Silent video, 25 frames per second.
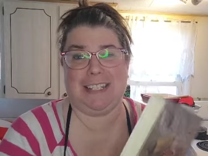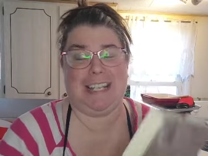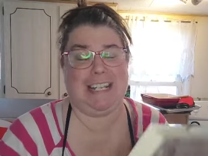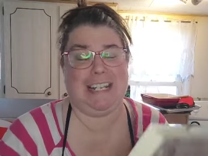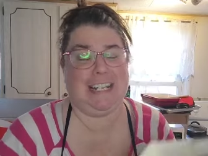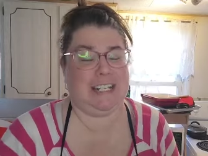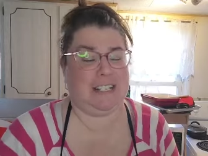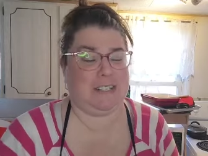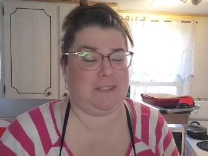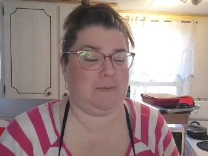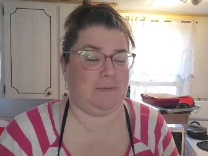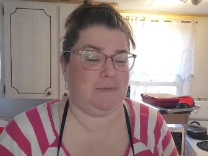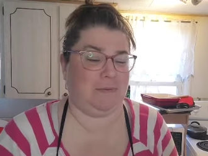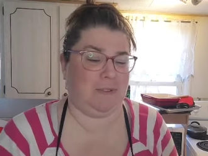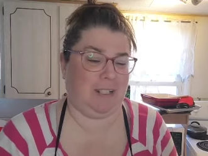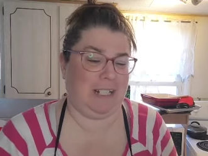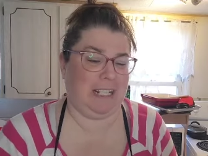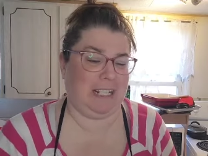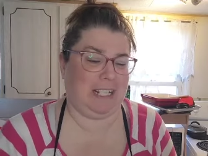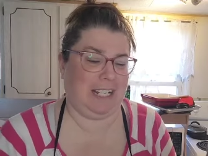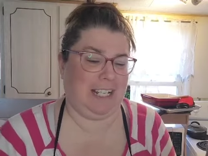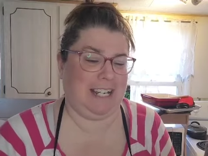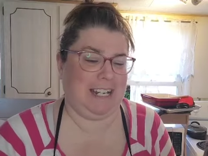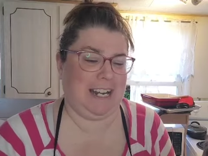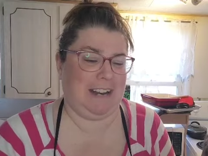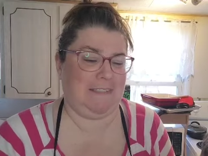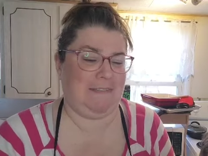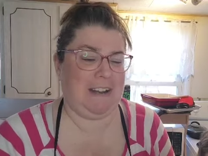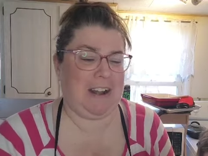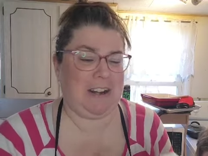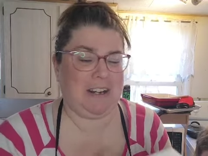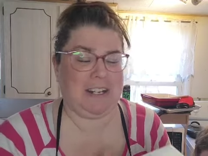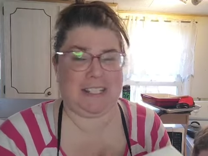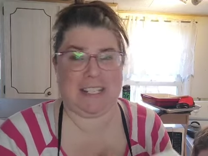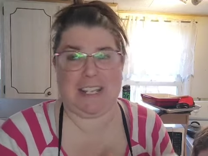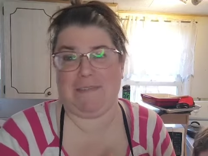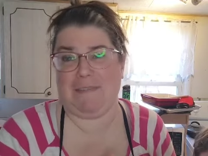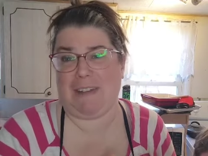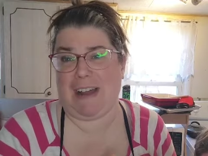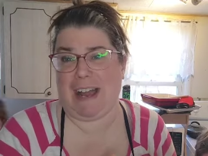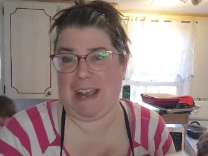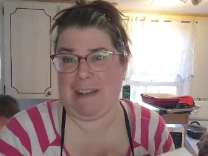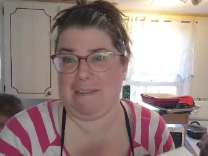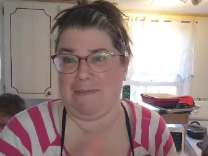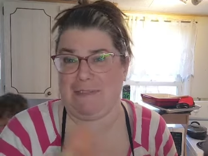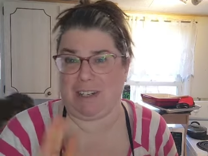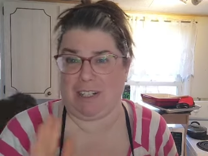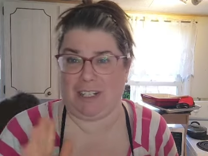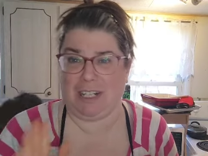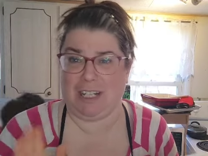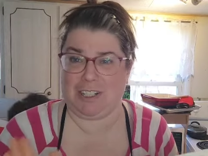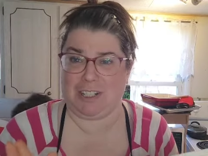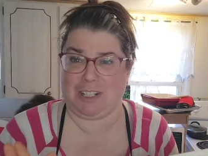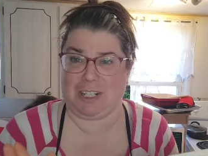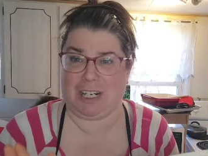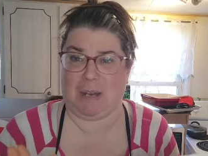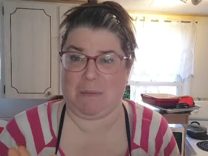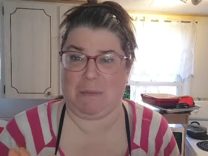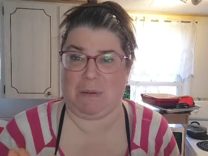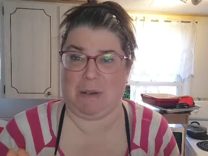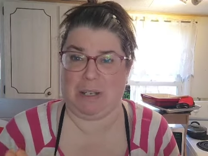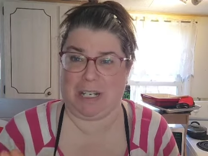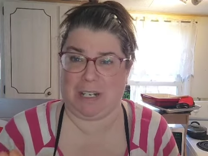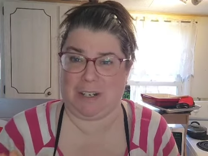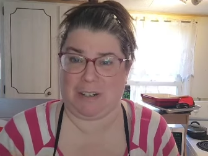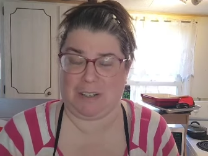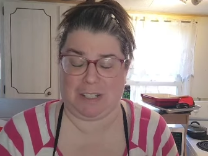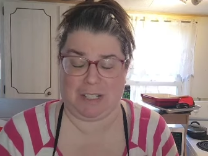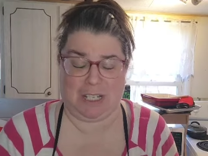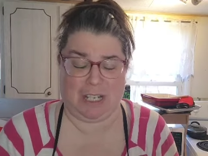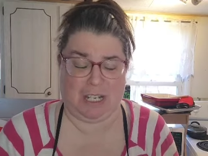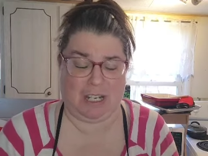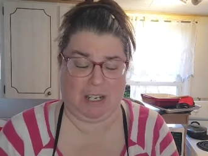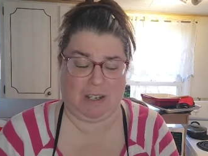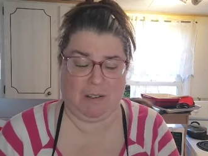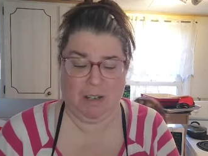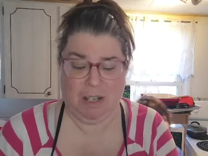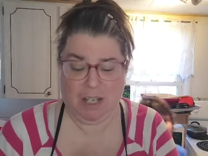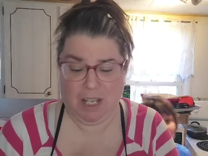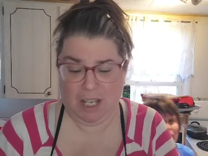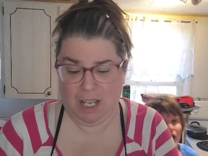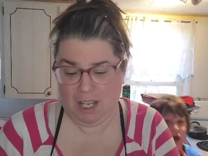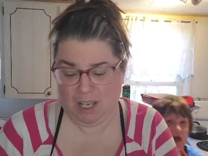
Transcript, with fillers: It is really good. I found this at Value Village a couple years ago